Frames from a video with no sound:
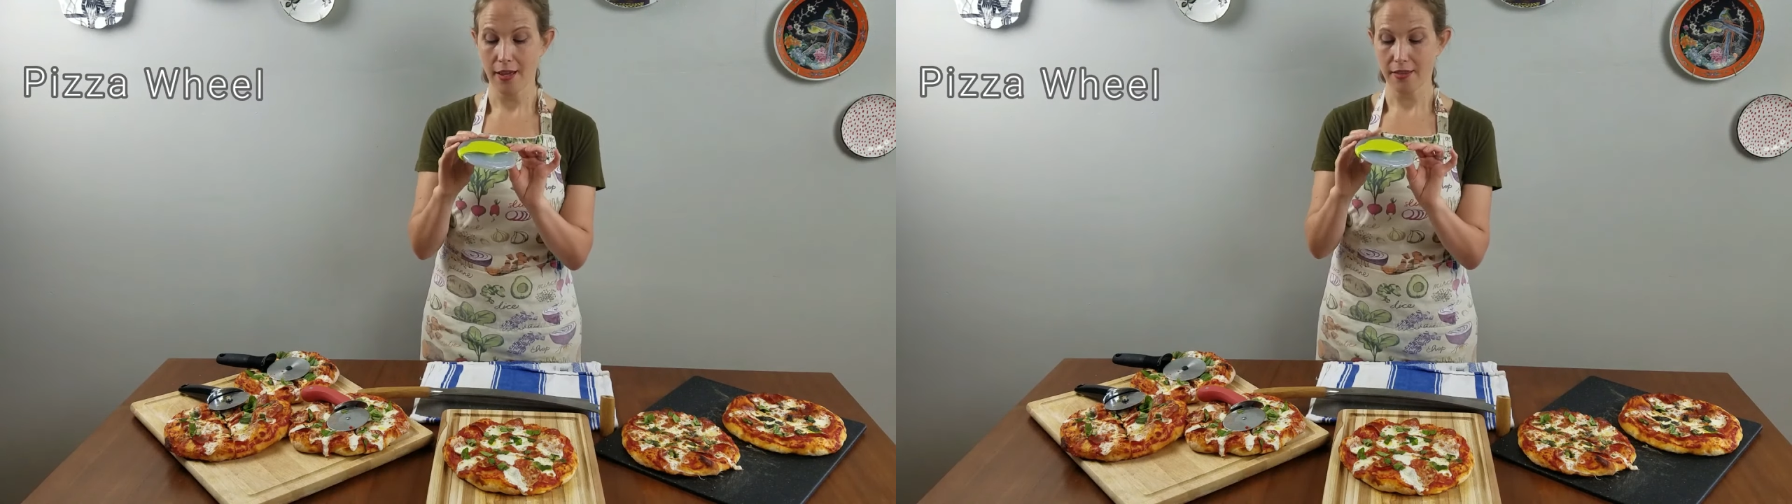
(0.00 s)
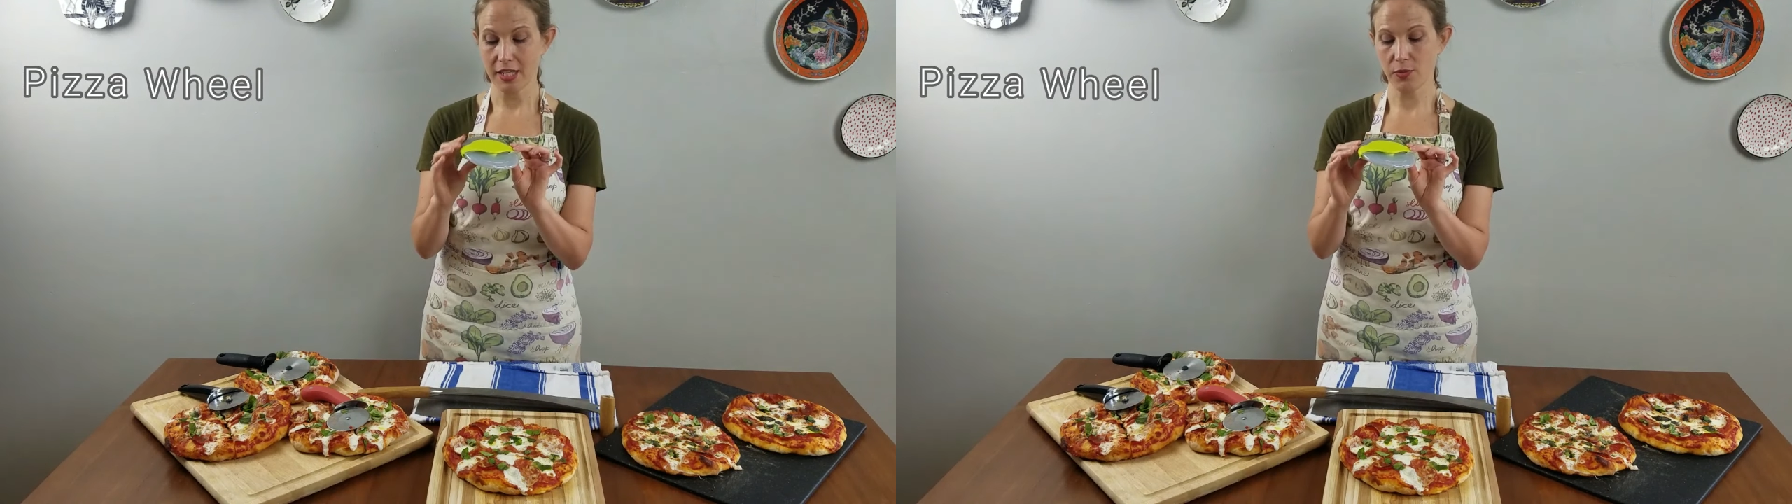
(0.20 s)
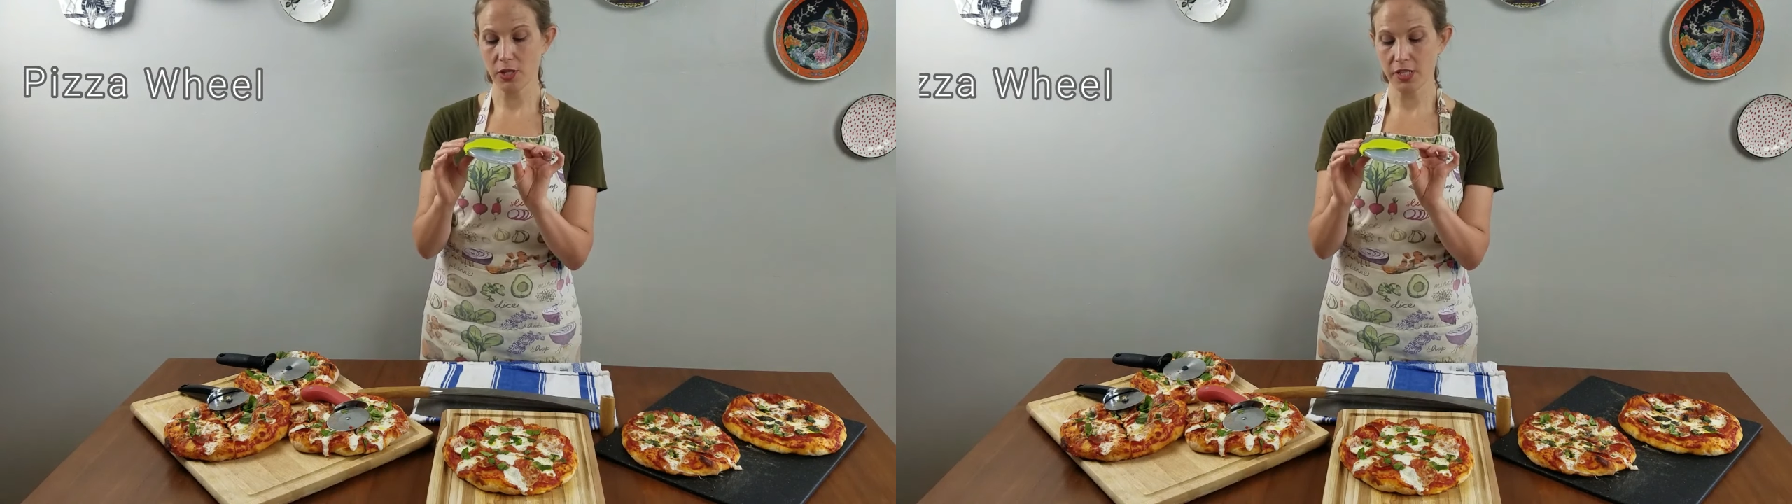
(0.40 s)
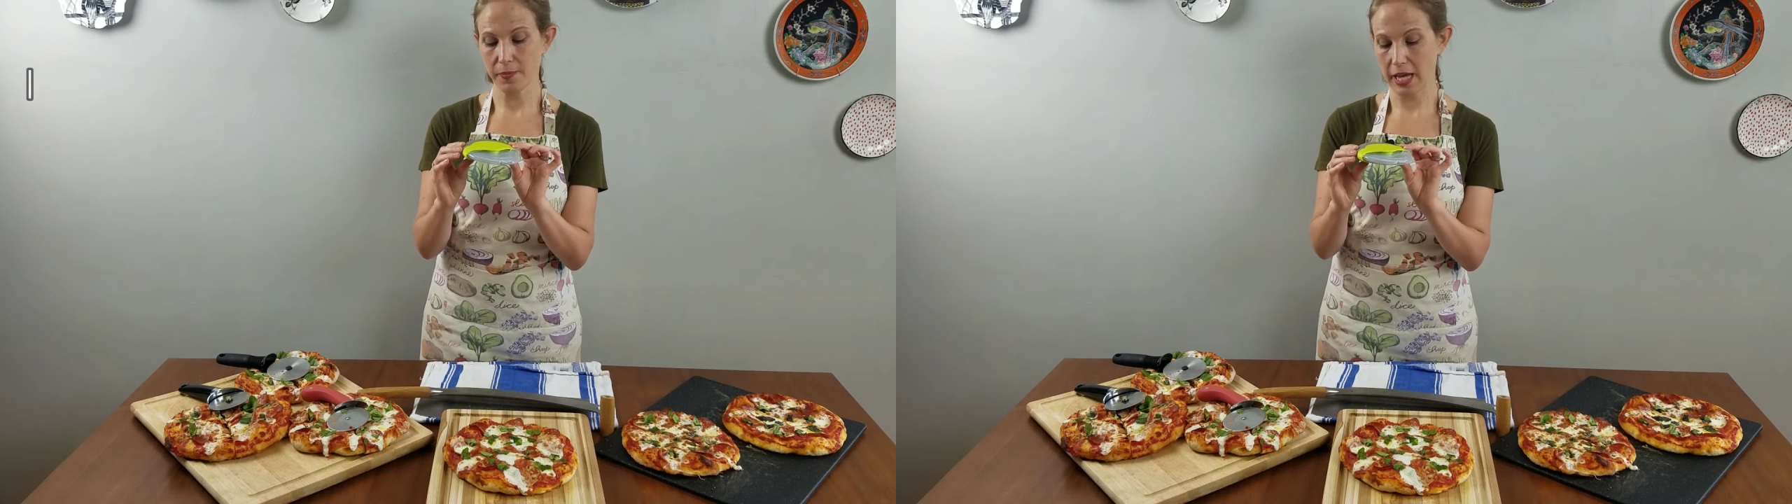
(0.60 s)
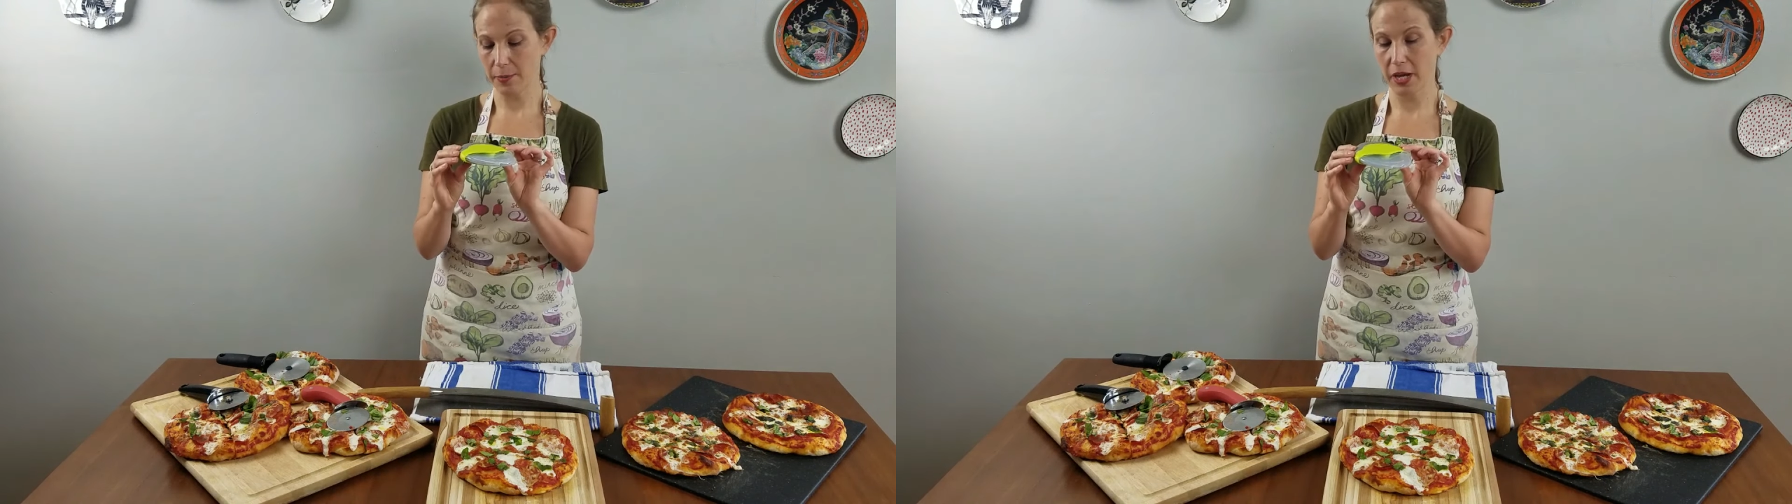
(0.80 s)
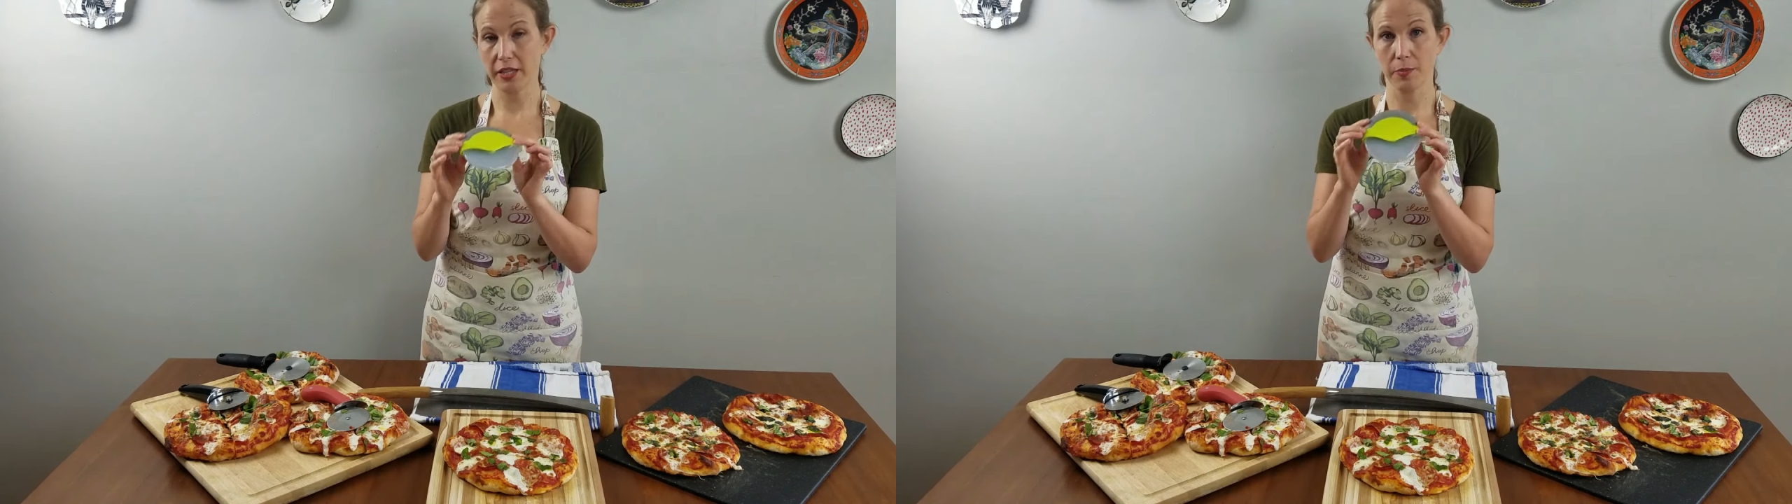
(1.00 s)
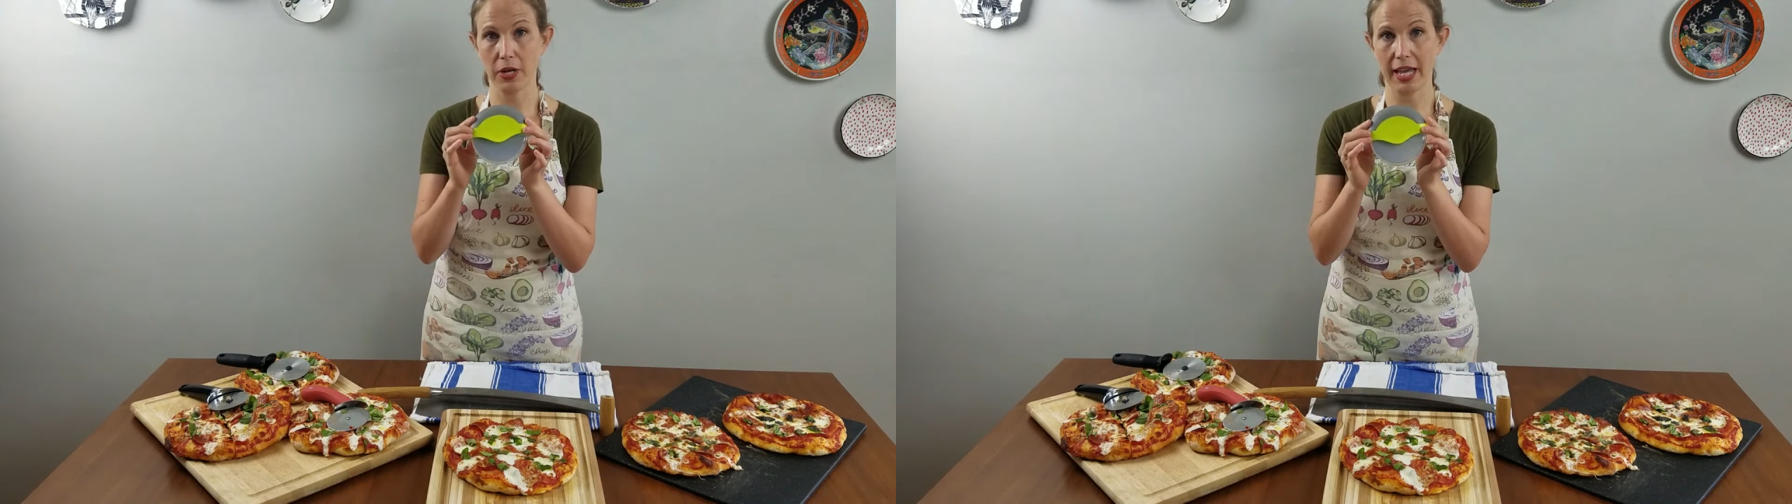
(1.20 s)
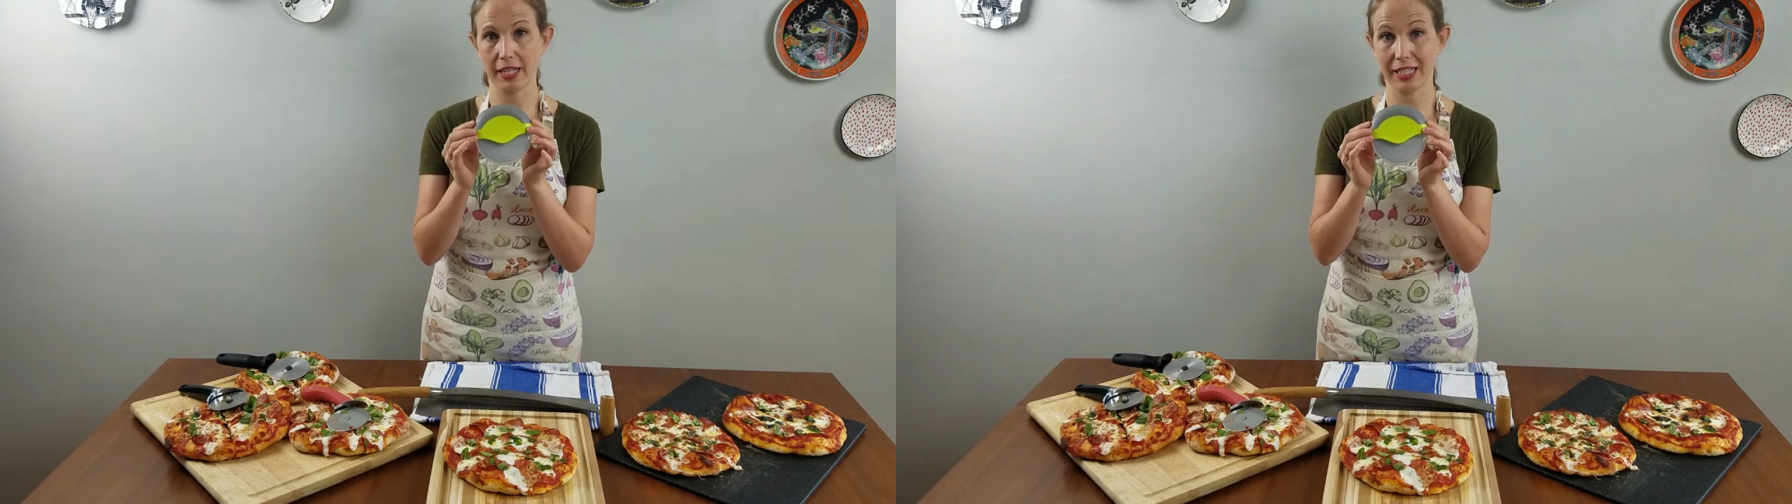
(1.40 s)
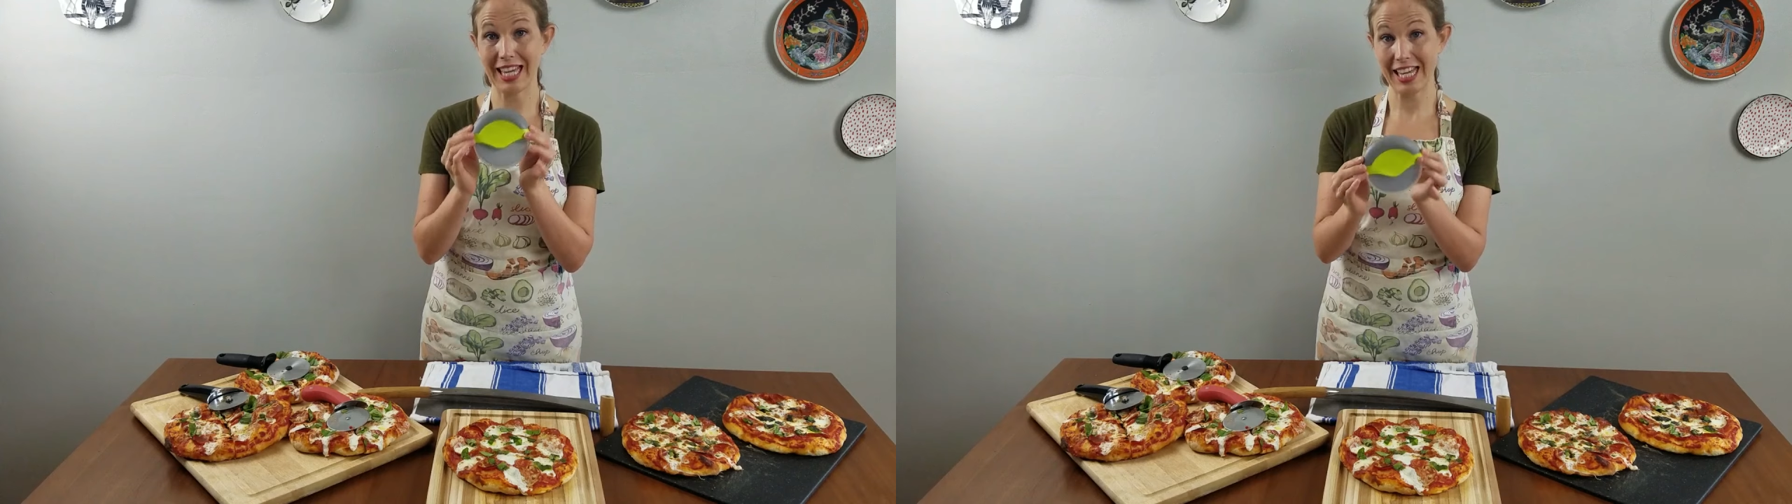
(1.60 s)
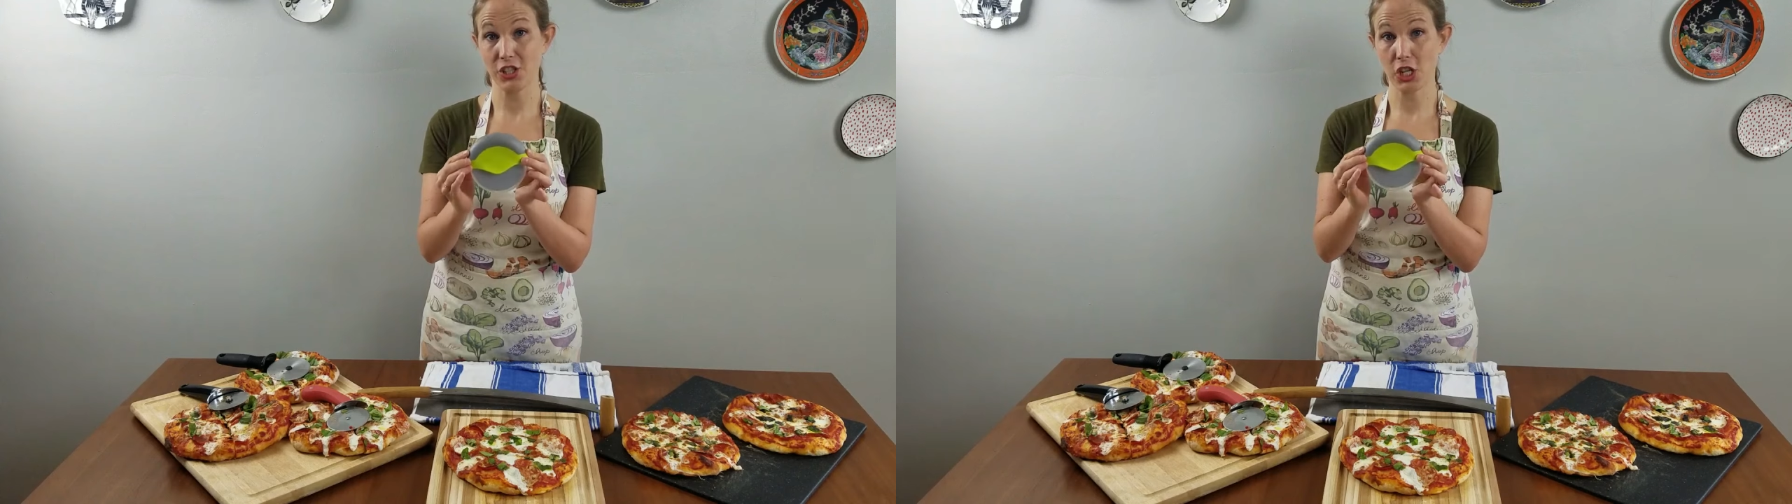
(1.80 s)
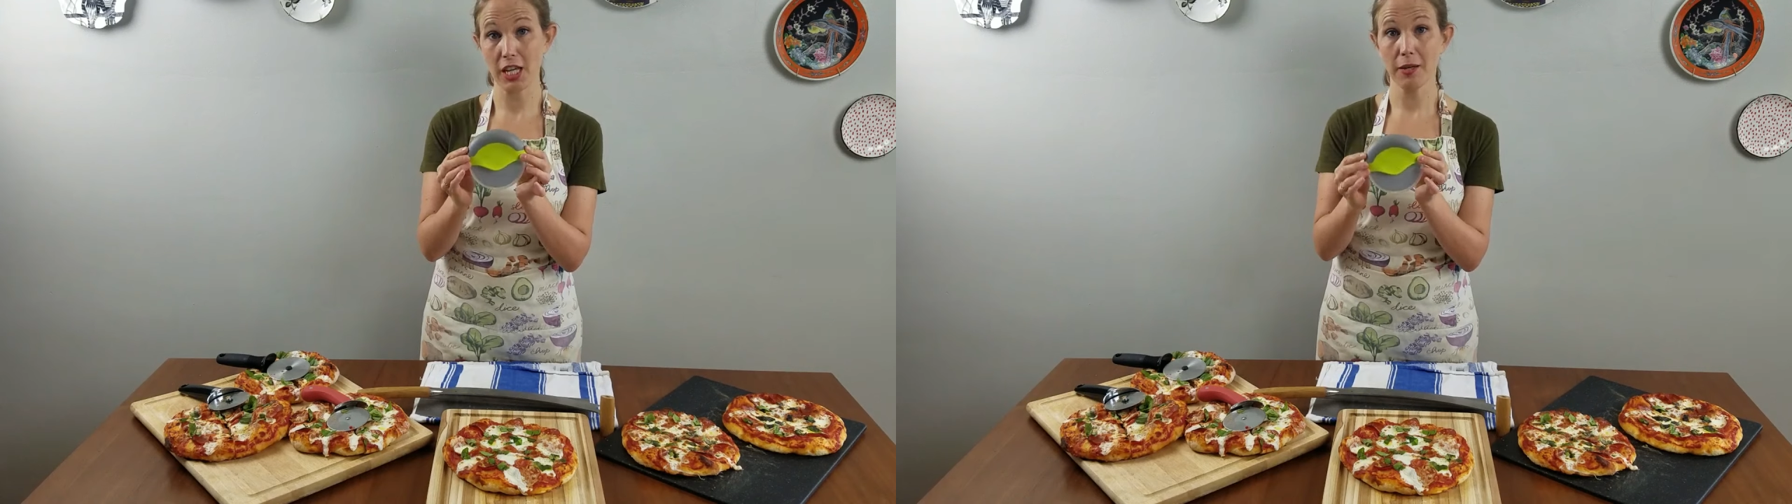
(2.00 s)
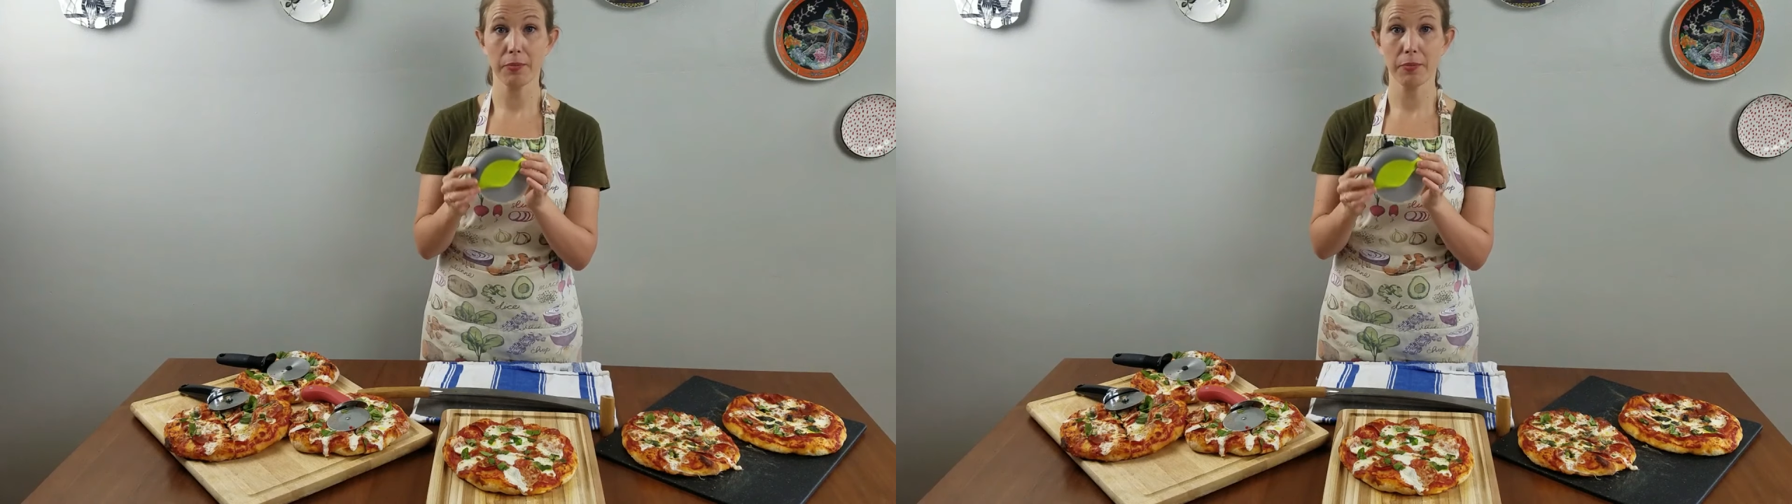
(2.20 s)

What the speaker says: This one is made by the brand Kitschy,